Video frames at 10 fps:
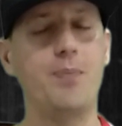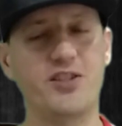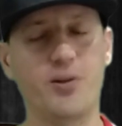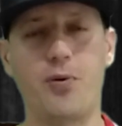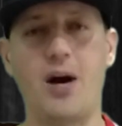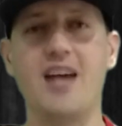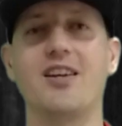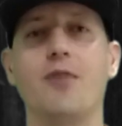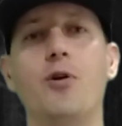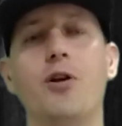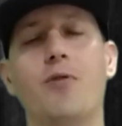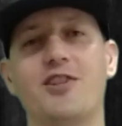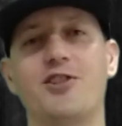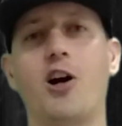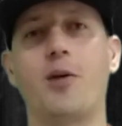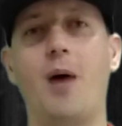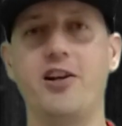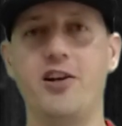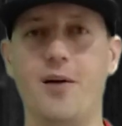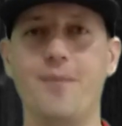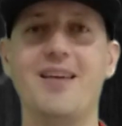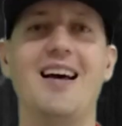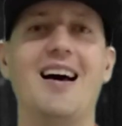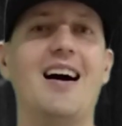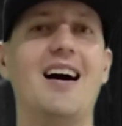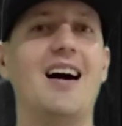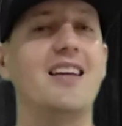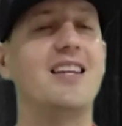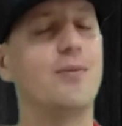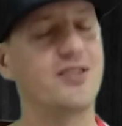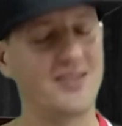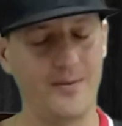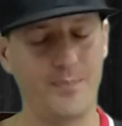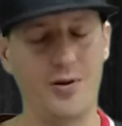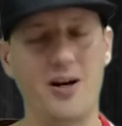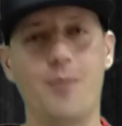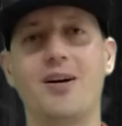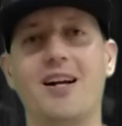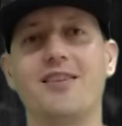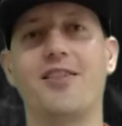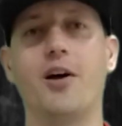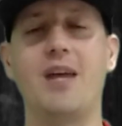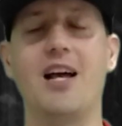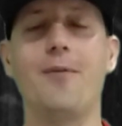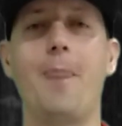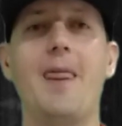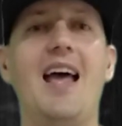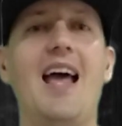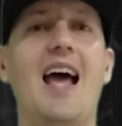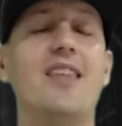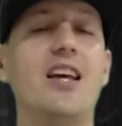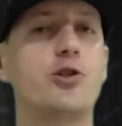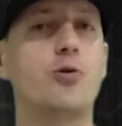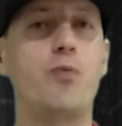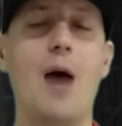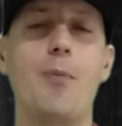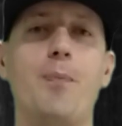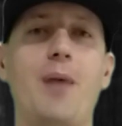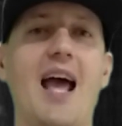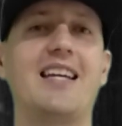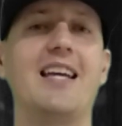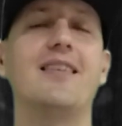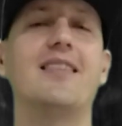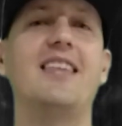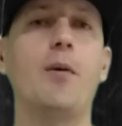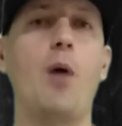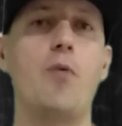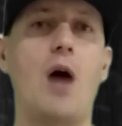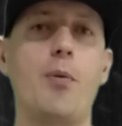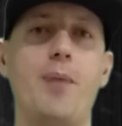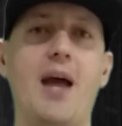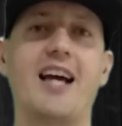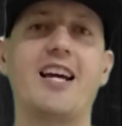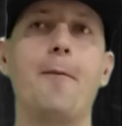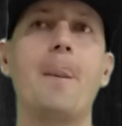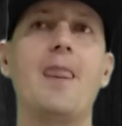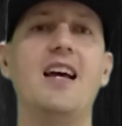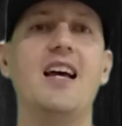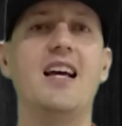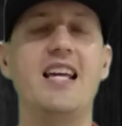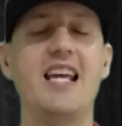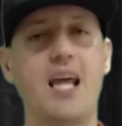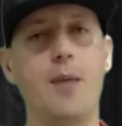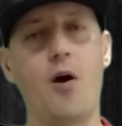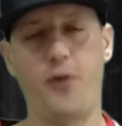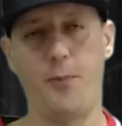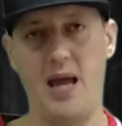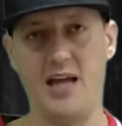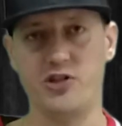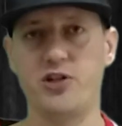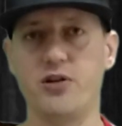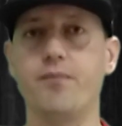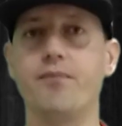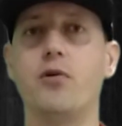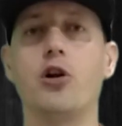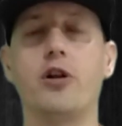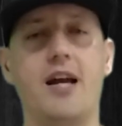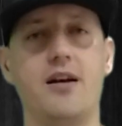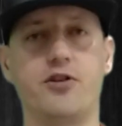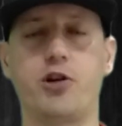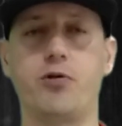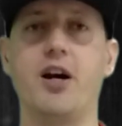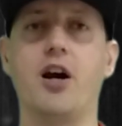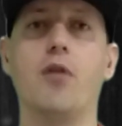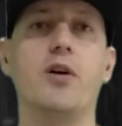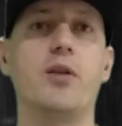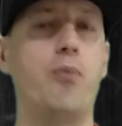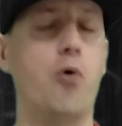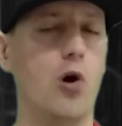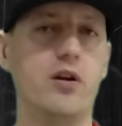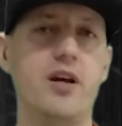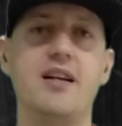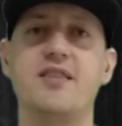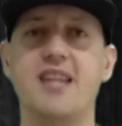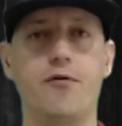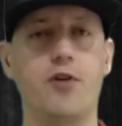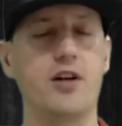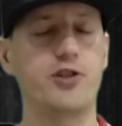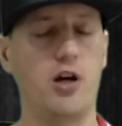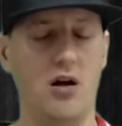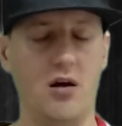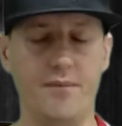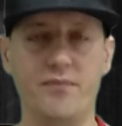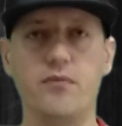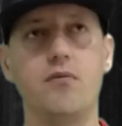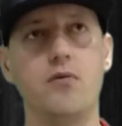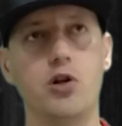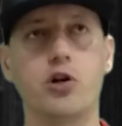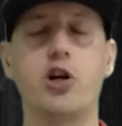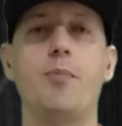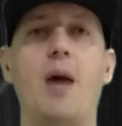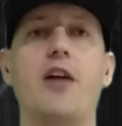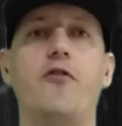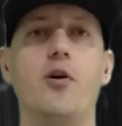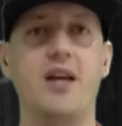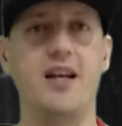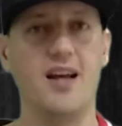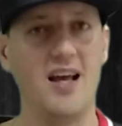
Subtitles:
surprising. I really want to talk about him. He was the player I put on the thumbnail, and that is Robert Pack. And the thing about Robert Pack, he came off the bench early on in his career with Portland and Denver, and I saw a good amount of him in